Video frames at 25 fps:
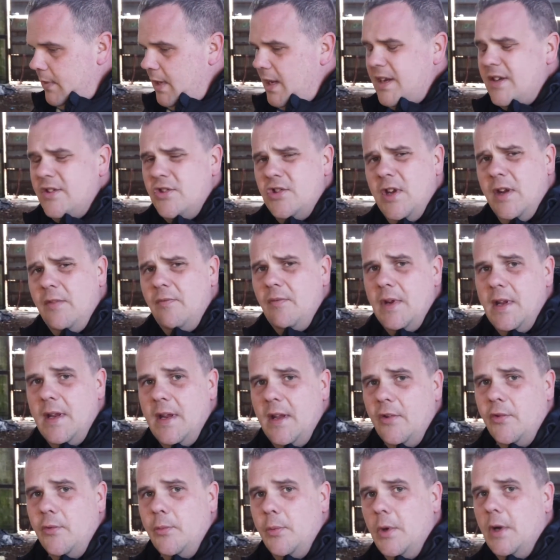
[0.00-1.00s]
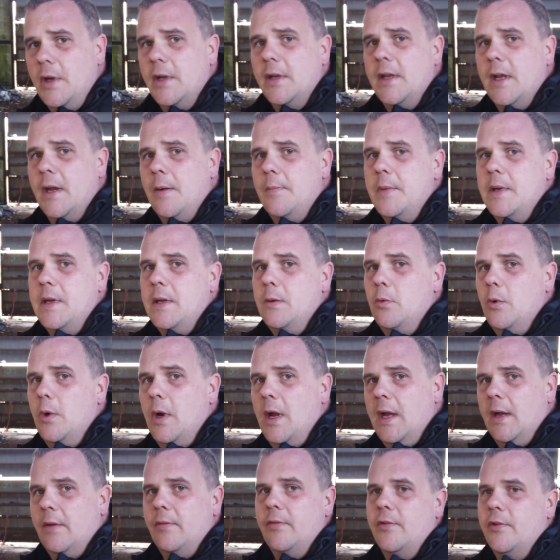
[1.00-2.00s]
And generally that's why a company will
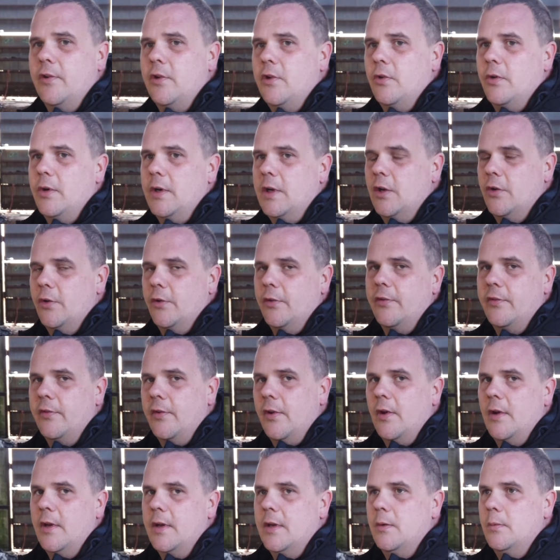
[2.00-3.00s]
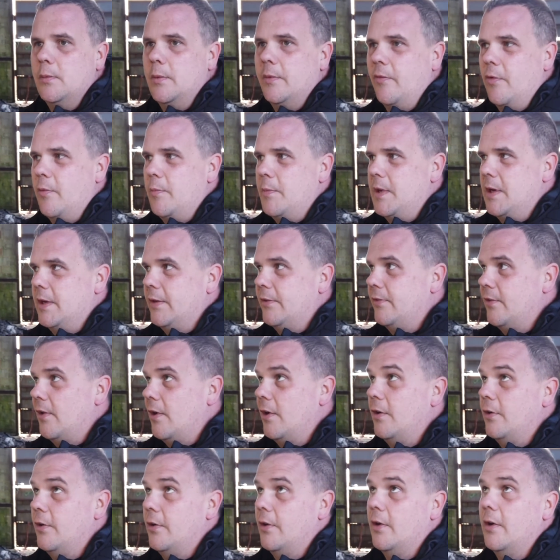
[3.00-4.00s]
have security on a site, whether it be a
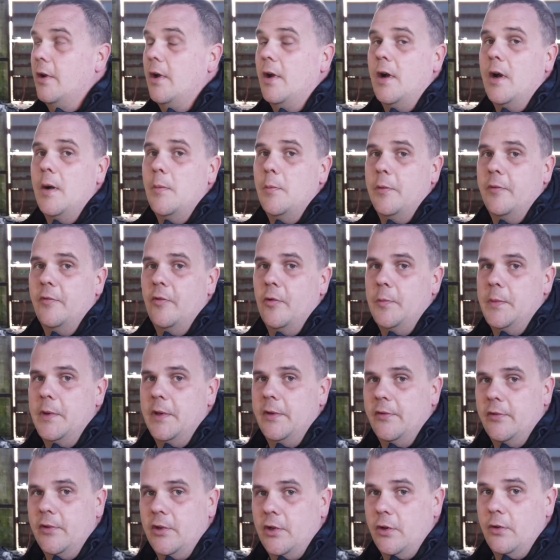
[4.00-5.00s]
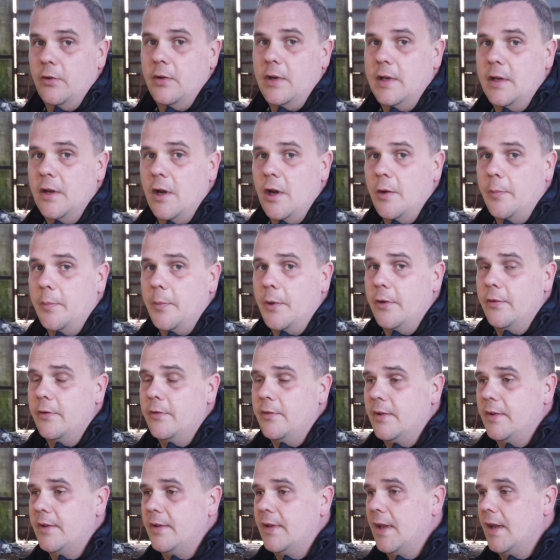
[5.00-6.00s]
silent alarm, whether it be a security guard
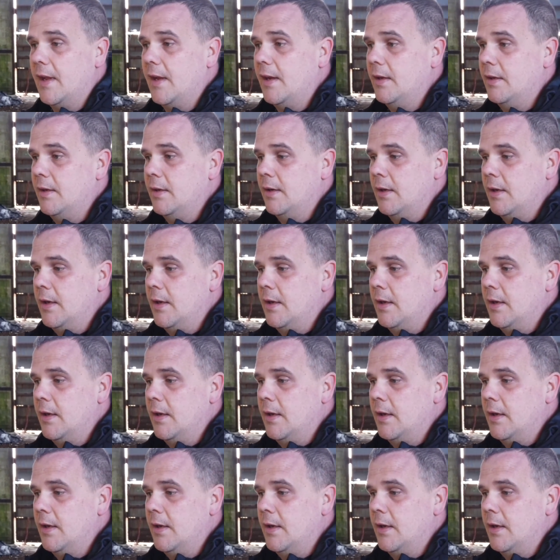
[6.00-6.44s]
posted there.